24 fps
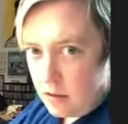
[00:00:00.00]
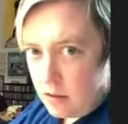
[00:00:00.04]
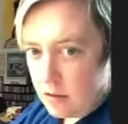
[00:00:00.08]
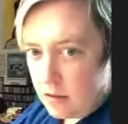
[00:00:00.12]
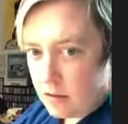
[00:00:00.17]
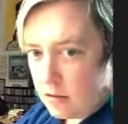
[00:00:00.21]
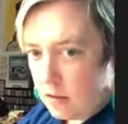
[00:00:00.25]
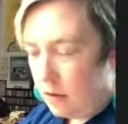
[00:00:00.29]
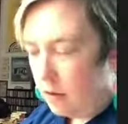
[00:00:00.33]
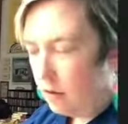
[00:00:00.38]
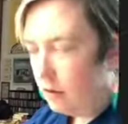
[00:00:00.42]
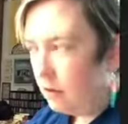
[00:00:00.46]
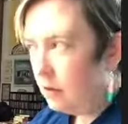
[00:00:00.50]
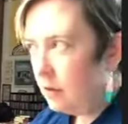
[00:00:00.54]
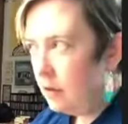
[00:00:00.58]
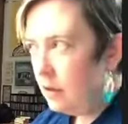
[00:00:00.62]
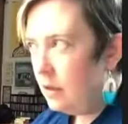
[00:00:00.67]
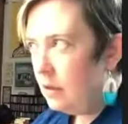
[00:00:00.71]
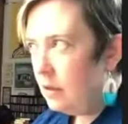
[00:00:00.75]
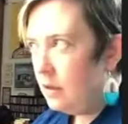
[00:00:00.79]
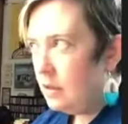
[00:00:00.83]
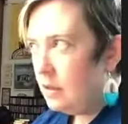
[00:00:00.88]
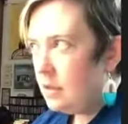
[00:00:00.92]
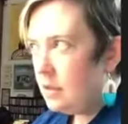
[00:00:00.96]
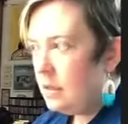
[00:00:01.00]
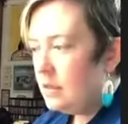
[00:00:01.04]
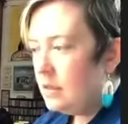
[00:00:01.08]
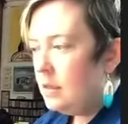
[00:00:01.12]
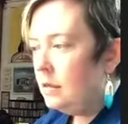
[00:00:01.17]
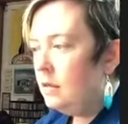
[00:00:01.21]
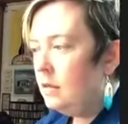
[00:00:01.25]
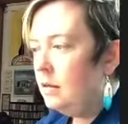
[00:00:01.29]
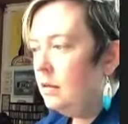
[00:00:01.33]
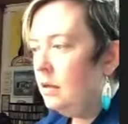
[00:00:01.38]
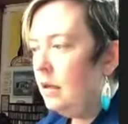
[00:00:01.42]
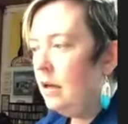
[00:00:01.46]
So this
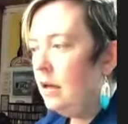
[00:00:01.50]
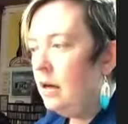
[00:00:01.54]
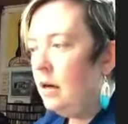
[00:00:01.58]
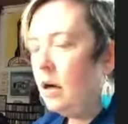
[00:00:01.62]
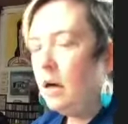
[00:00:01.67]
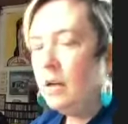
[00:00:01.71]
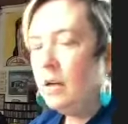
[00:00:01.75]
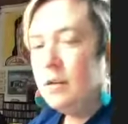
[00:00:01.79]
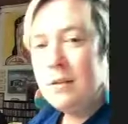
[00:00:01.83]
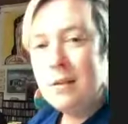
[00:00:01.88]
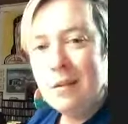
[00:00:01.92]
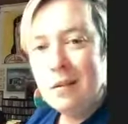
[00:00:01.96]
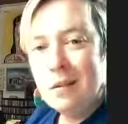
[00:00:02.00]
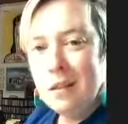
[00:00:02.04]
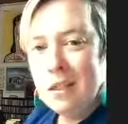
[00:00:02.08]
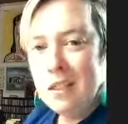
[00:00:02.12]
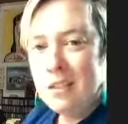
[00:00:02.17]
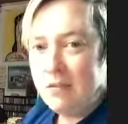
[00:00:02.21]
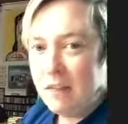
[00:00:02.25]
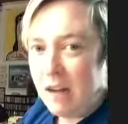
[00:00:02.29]
isn't, and also these